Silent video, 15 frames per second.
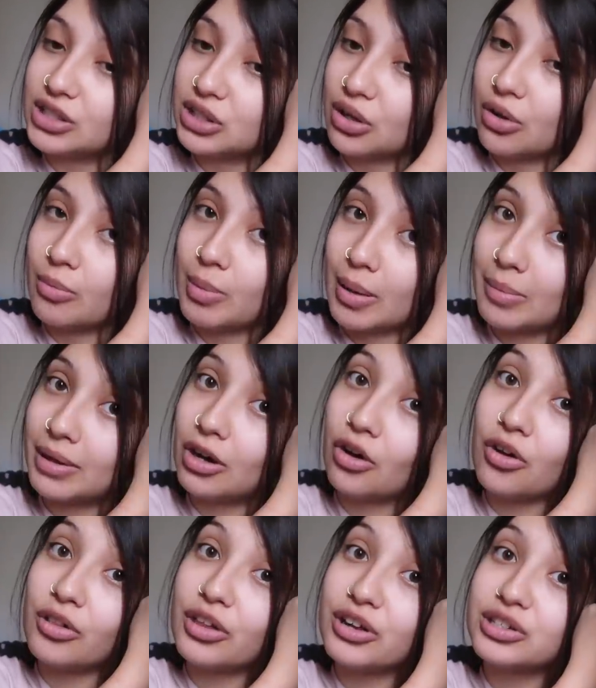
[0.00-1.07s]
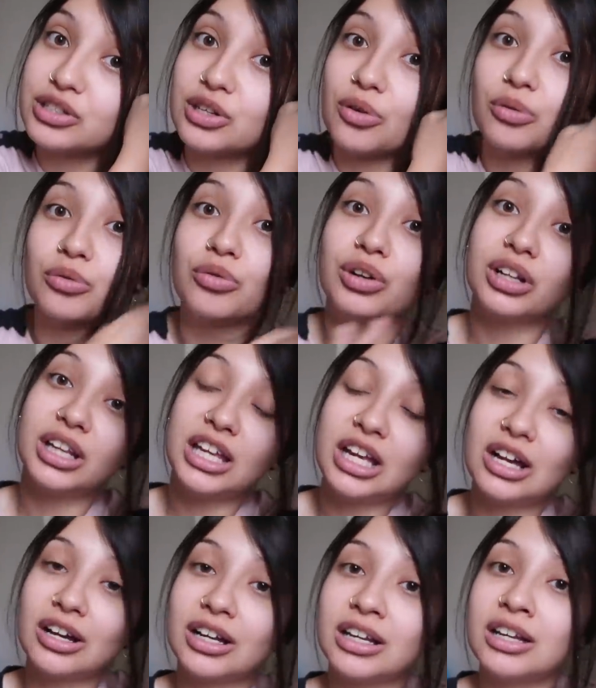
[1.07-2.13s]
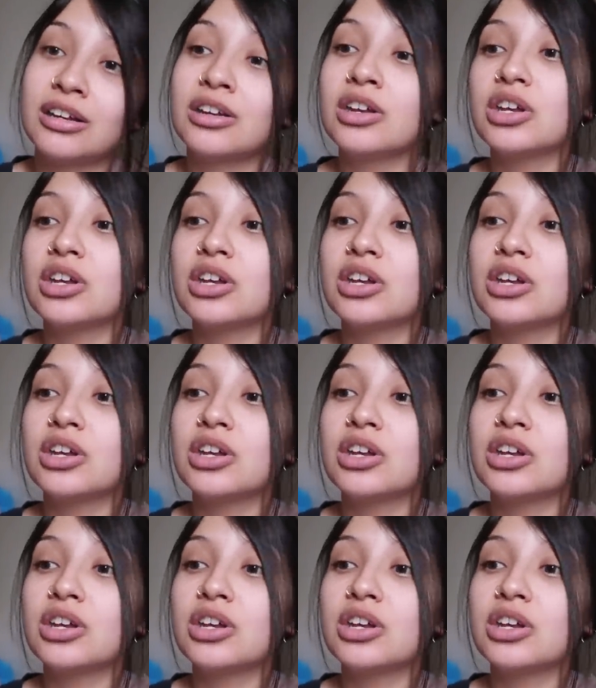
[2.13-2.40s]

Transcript: So baby girl looks really good.